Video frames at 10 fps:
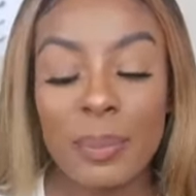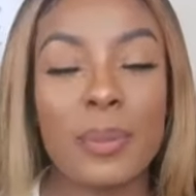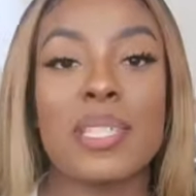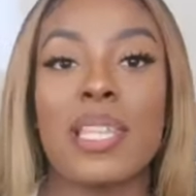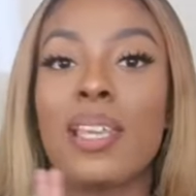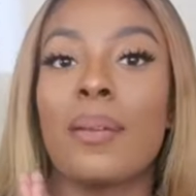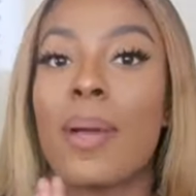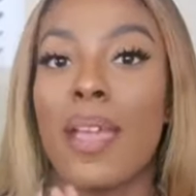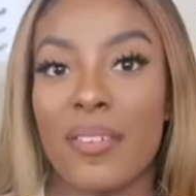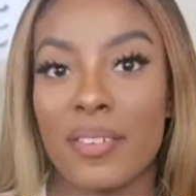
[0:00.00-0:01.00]
posting
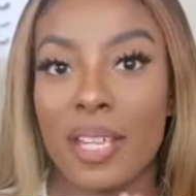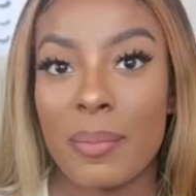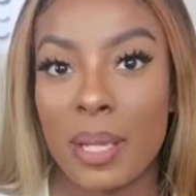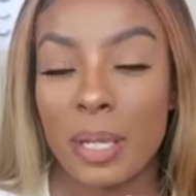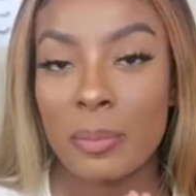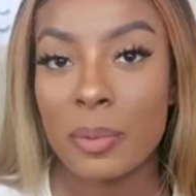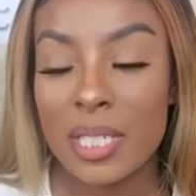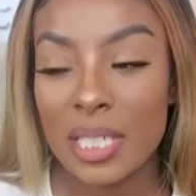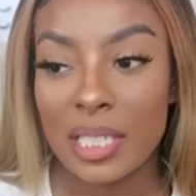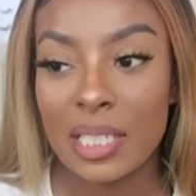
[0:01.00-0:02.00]
my everyday makeup
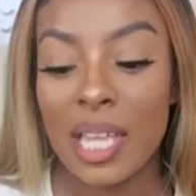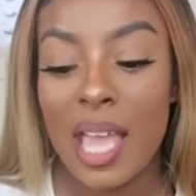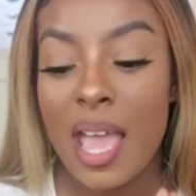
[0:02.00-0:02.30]
routine